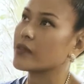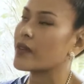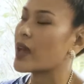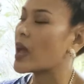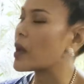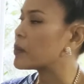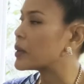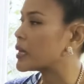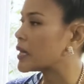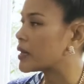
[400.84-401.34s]

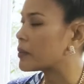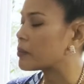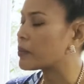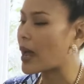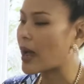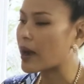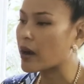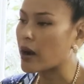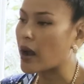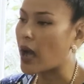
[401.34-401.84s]
family
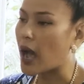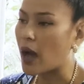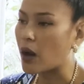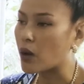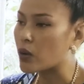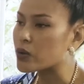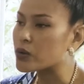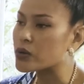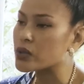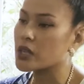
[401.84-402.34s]

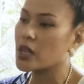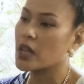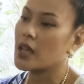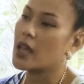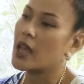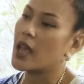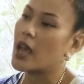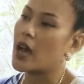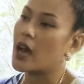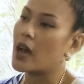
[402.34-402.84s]
house.
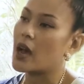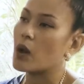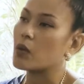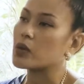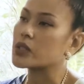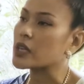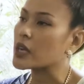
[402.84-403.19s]
I was